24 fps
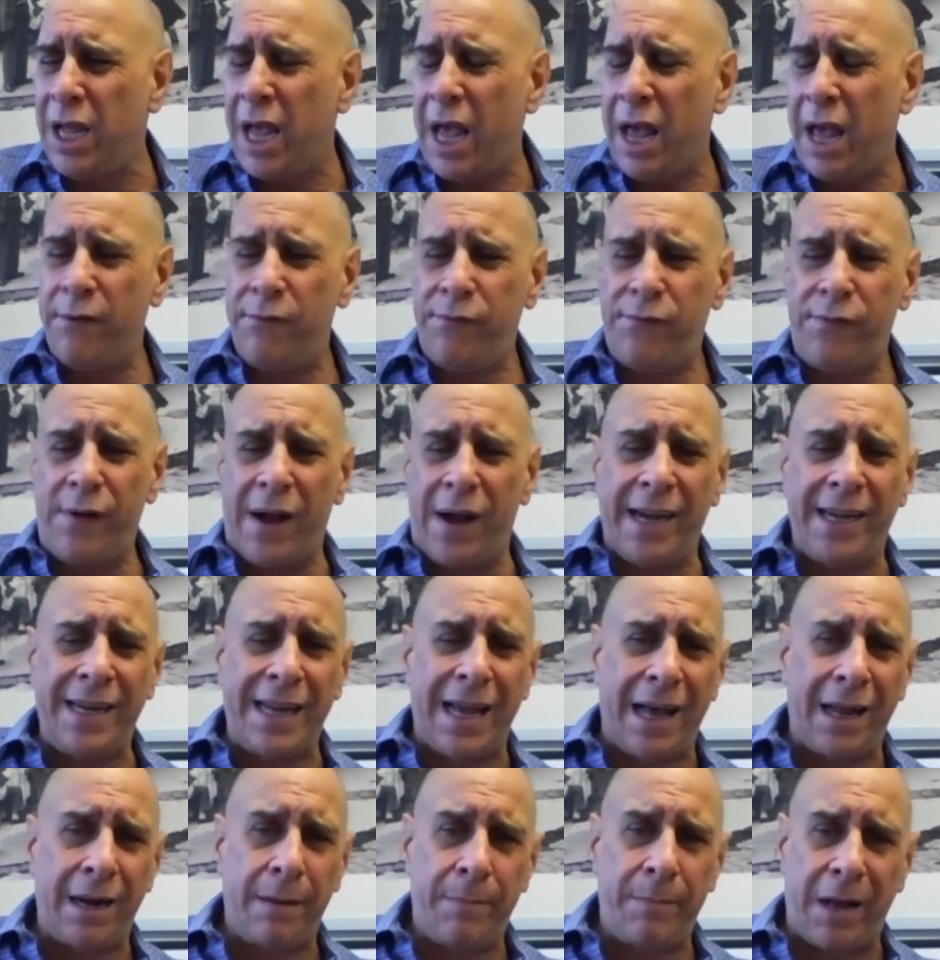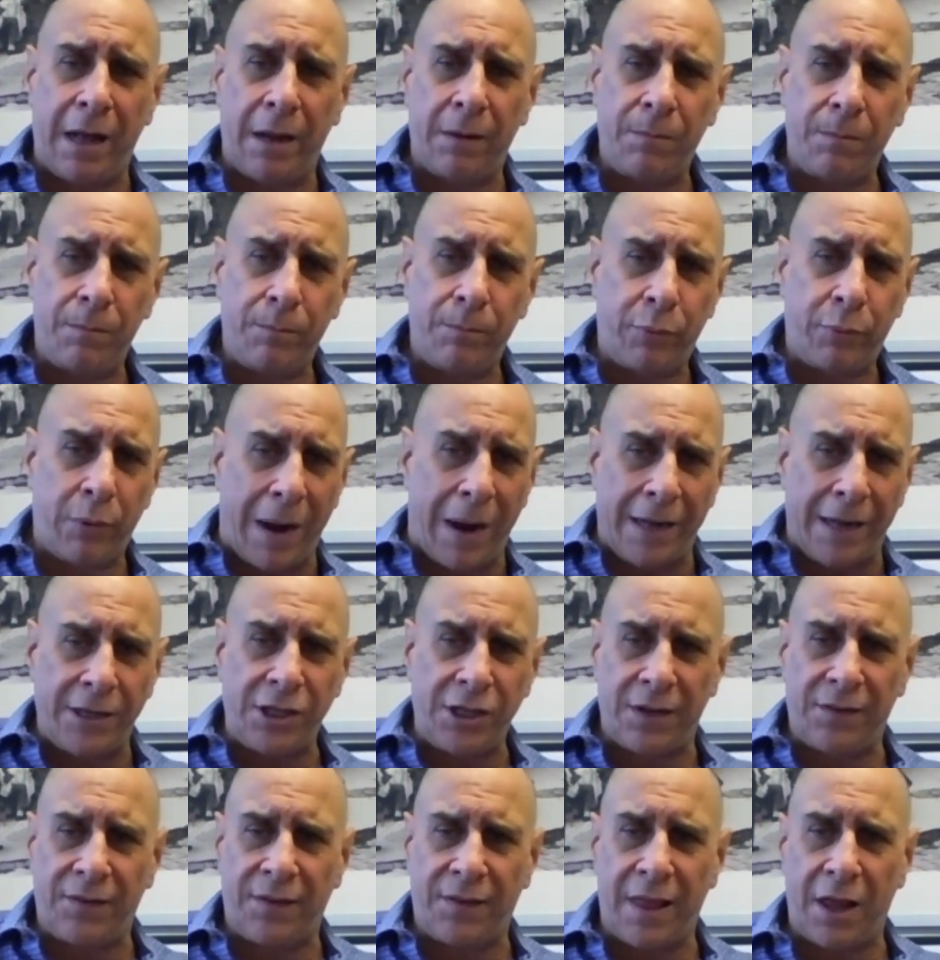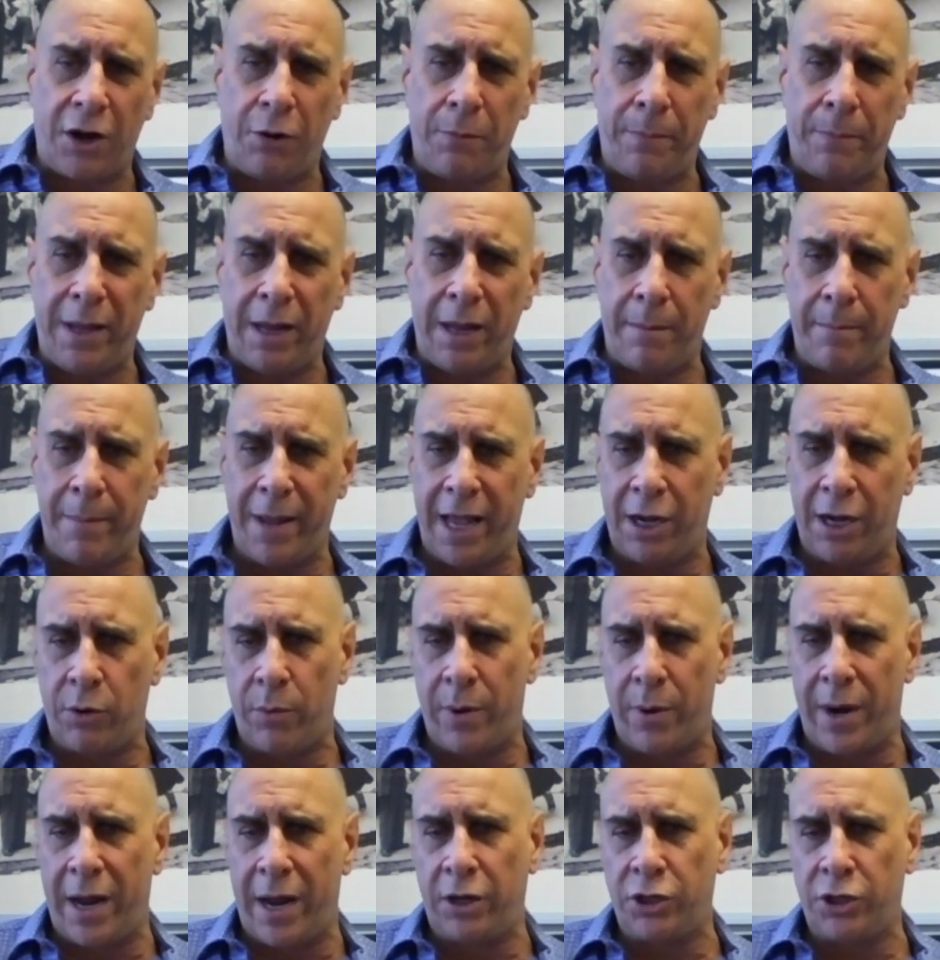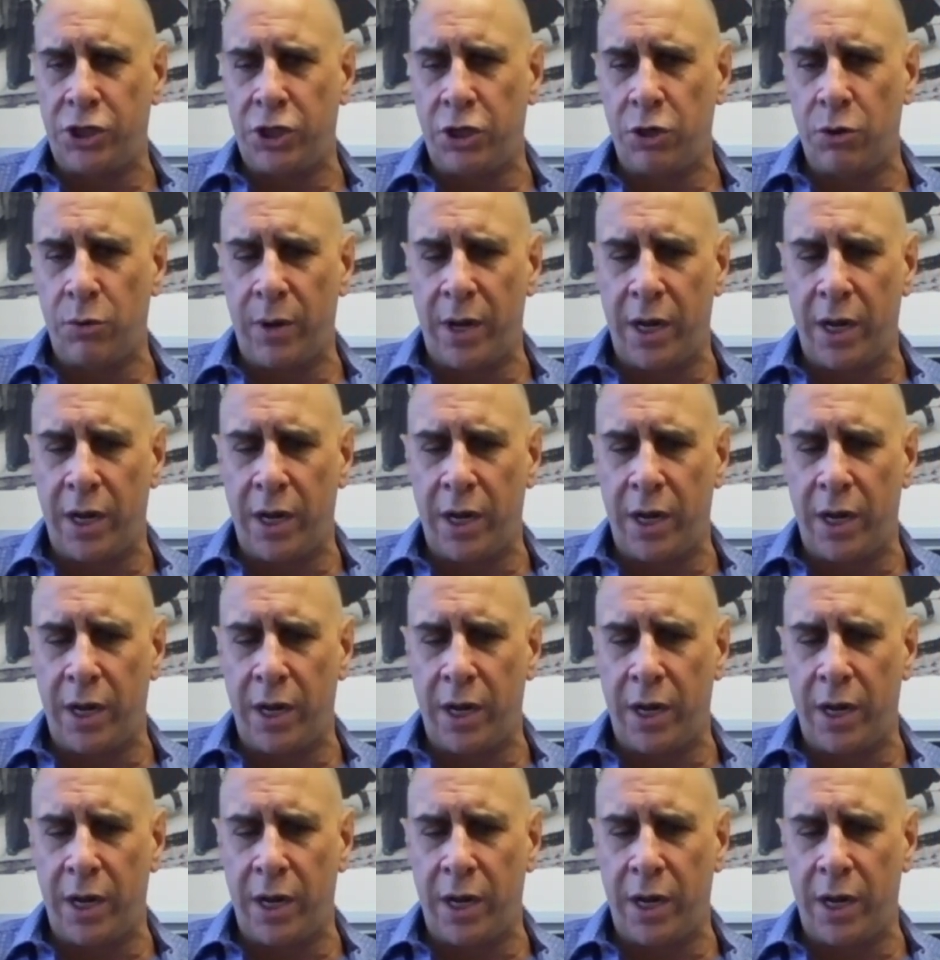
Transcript: and find out about projects that are being made around you,